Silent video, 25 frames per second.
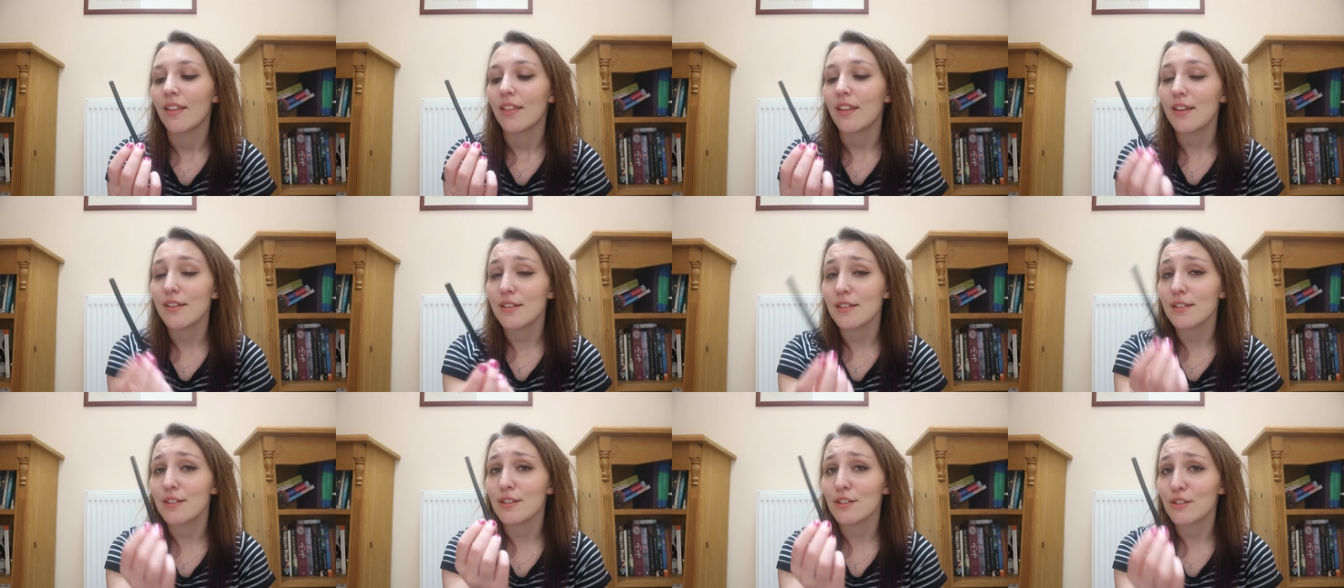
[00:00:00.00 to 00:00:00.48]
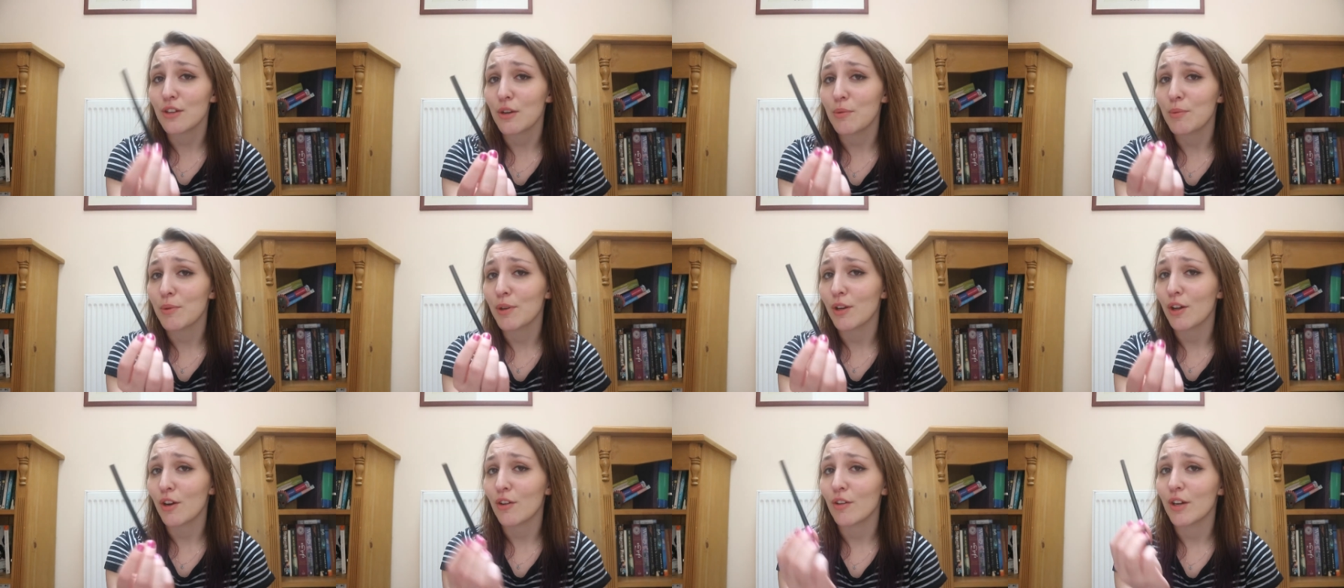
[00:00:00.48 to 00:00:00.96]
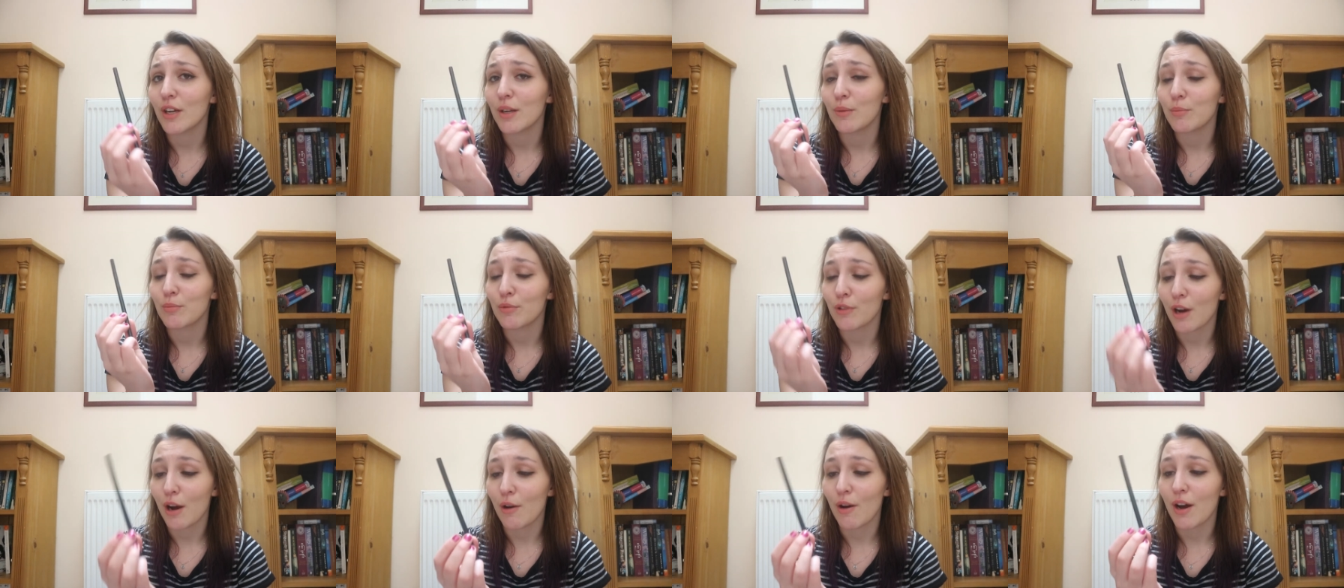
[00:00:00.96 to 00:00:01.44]
This is the Soap & Glory
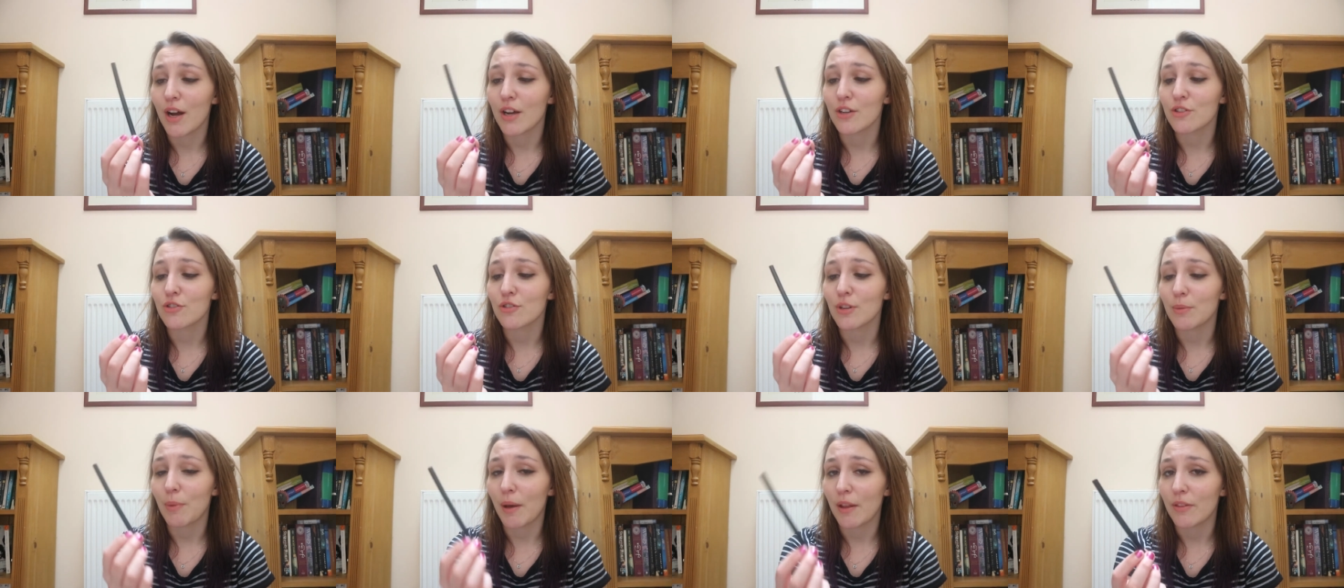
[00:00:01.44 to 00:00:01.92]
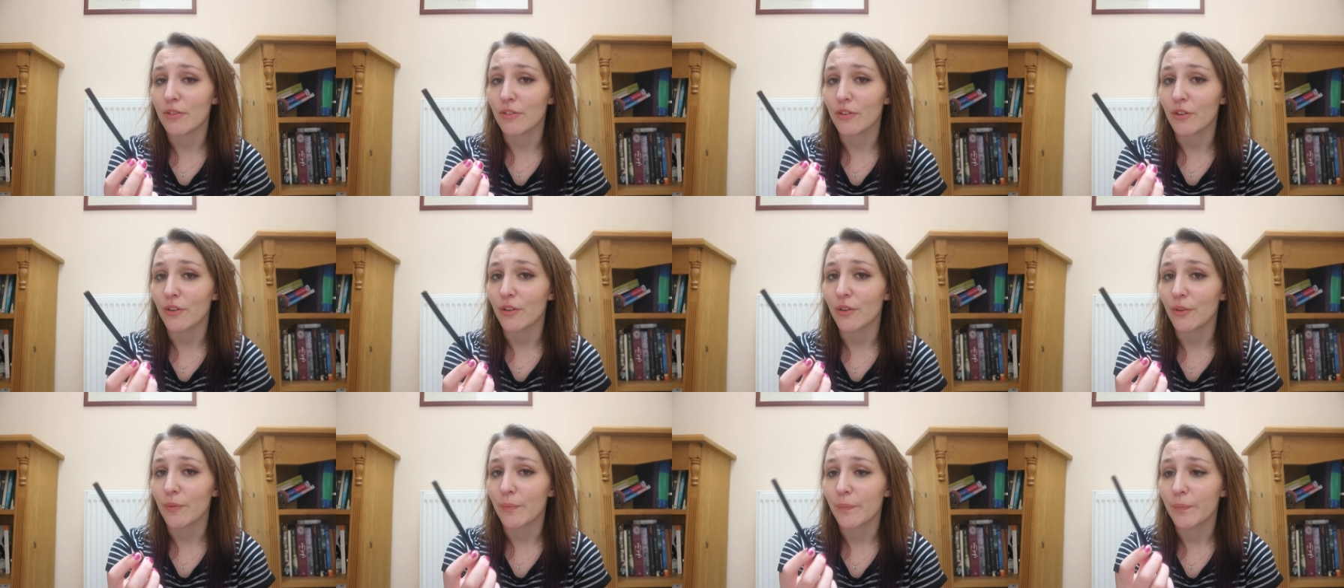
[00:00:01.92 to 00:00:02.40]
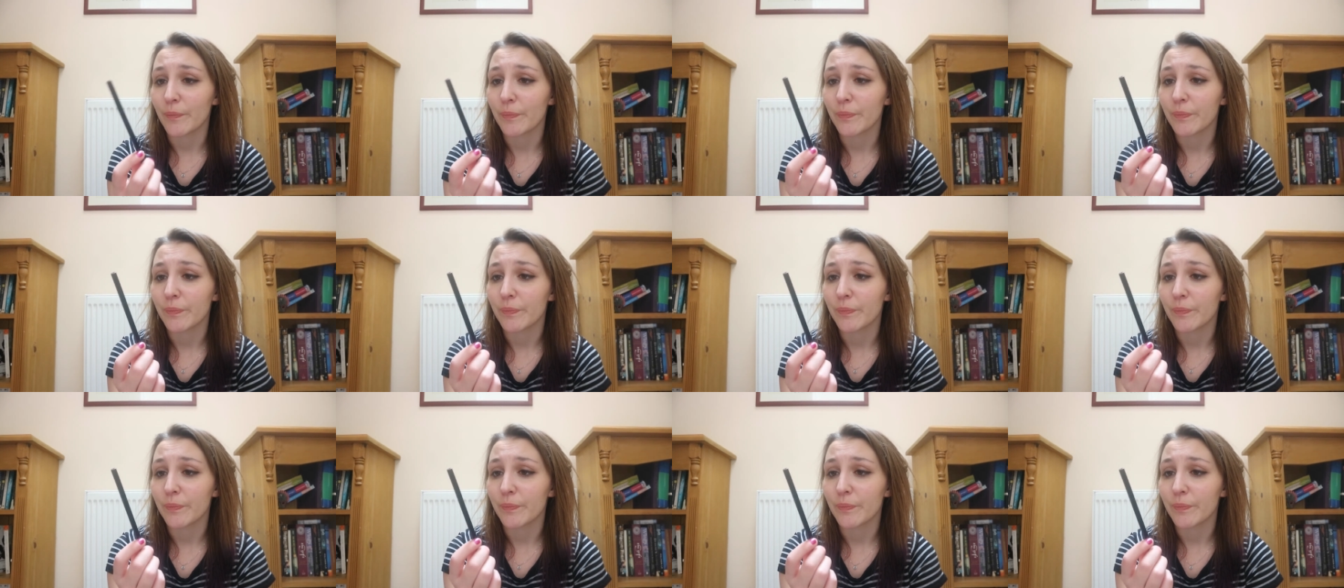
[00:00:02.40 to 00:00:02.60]
Brow Archery Pencil.